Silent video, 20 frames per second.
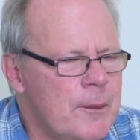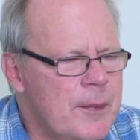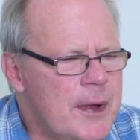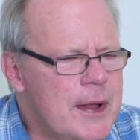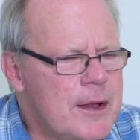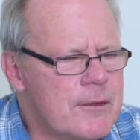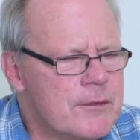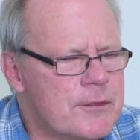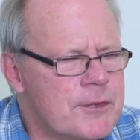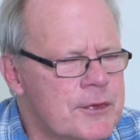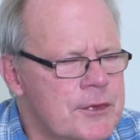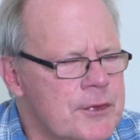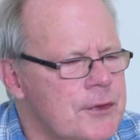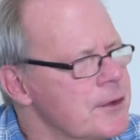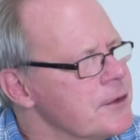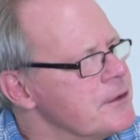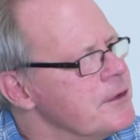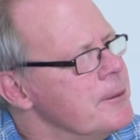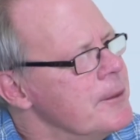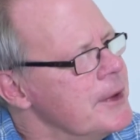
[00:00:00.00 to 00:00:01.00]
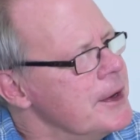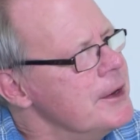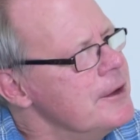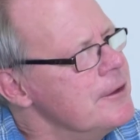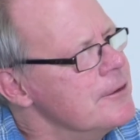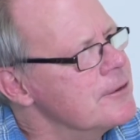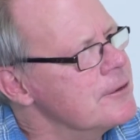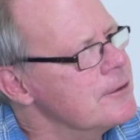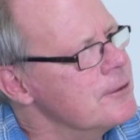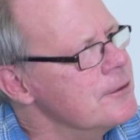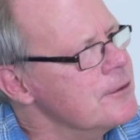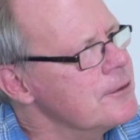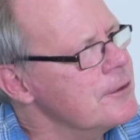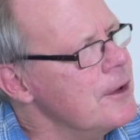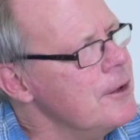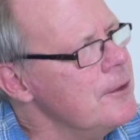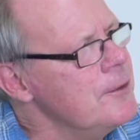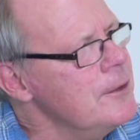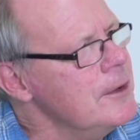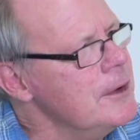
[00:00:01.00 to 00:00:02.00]
About 30 minutes or
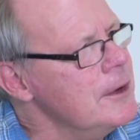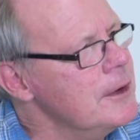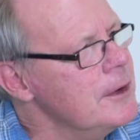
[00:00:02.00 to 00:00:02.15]
so